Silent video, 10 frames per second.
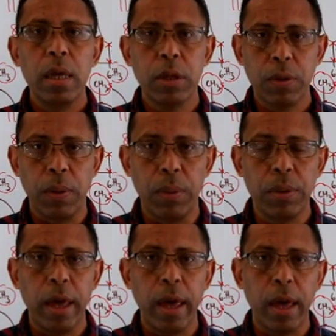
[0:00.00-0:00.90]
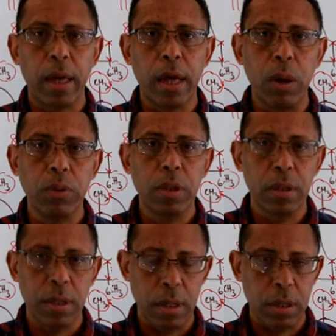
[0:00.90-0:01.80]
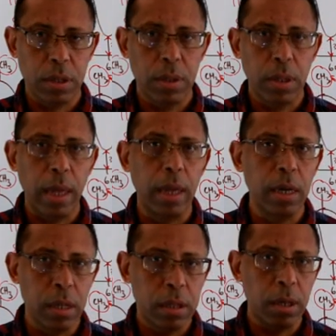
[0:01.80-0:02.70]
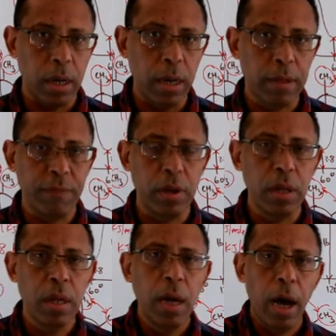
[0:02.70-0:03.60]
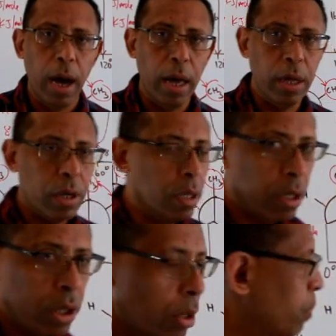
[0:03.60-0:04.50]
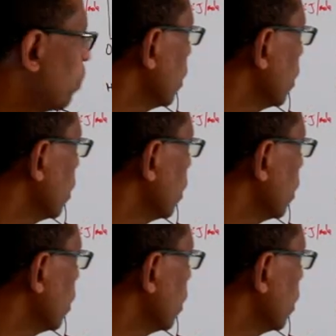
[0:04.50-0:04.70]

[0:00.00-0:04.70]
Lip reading: is called a gauge interaction, and it's relatively higher energy.